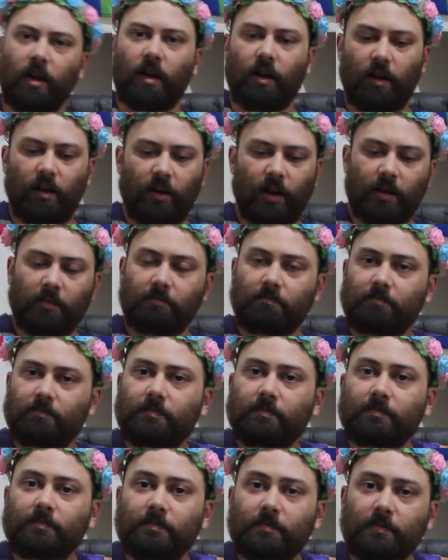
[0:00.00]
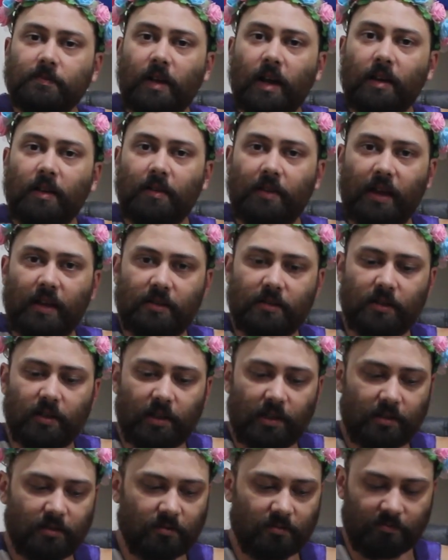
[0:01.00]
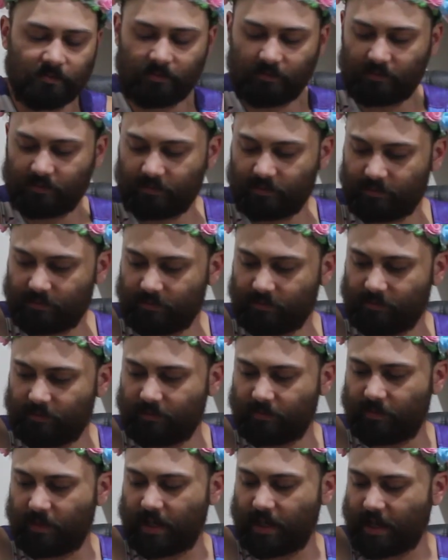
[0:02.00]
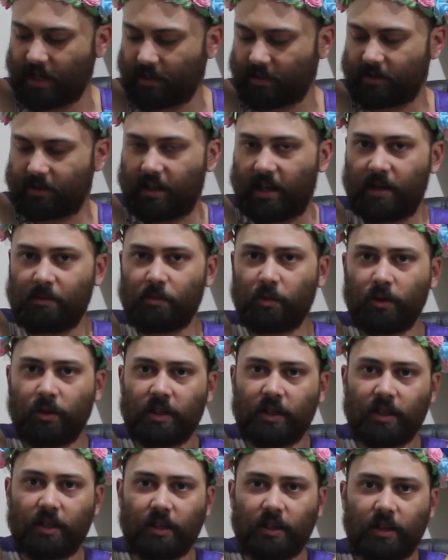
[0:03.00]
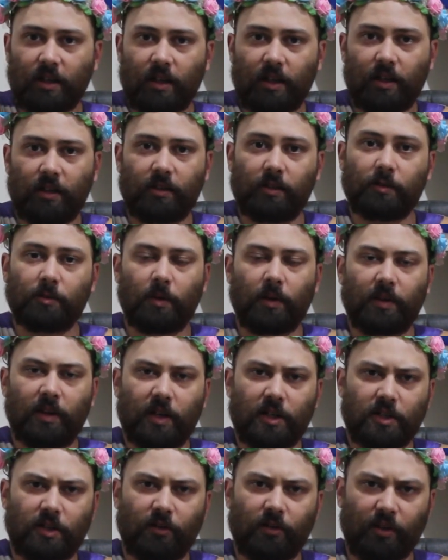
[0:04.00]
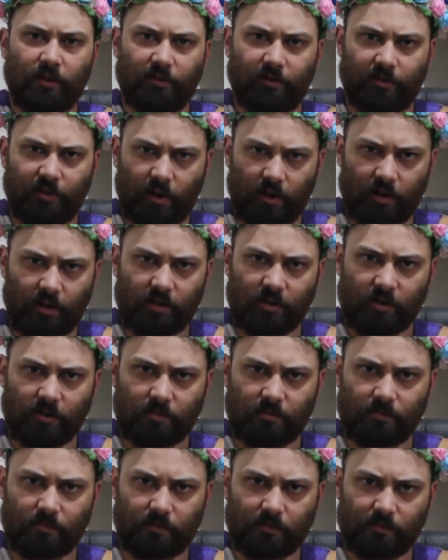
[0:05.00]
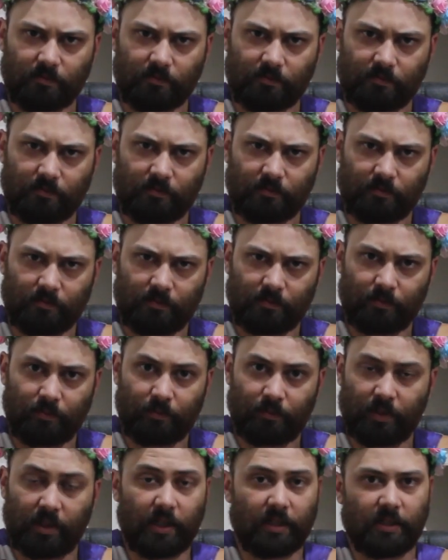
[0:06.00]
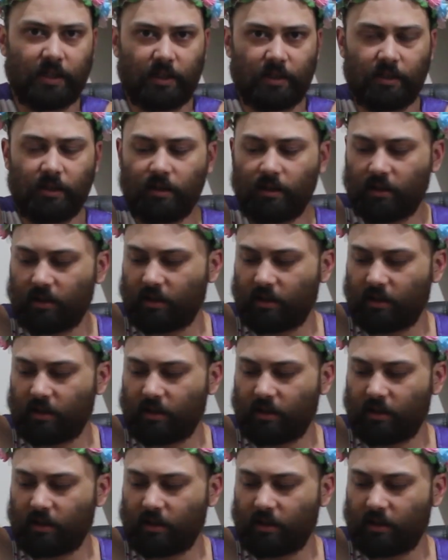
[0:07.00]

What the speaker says: Alright, now that that's done, my next step is one that I should have done first, but I didn't.